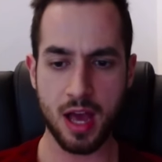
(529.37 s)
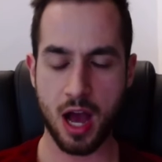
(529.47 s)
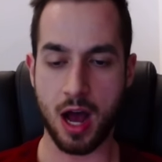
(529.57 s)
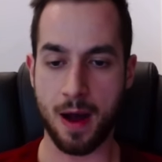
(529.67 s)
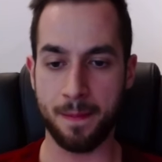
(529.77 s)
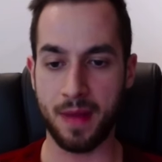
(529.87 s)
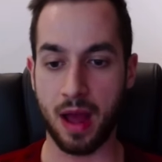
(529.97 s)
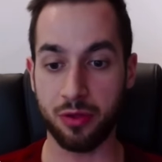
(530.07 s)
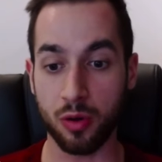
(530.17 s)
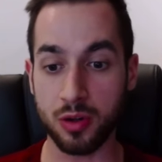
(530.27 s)

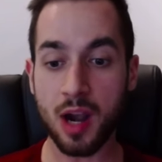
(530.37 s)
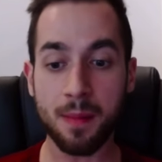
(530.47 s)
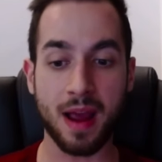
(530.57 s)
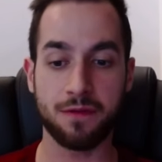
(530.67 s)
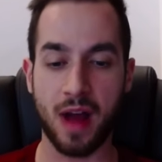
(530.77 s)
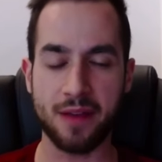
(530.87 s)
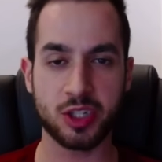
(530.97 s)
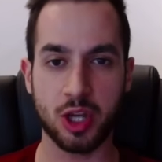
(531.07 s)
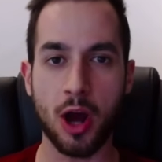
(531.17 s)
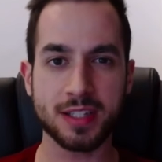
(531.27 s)
And those are my 5
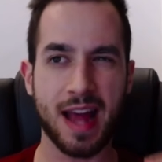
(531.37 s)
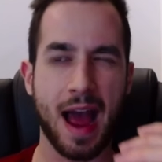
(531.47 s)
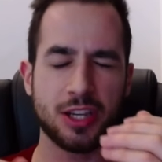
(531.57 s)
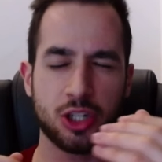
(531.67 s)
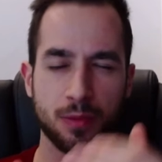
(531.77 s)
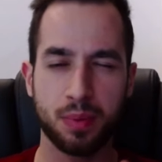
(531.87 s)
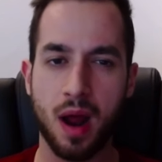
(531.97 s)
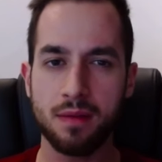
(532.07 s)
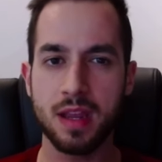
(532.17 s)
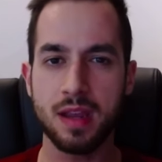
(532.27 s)
stocks. I should probably,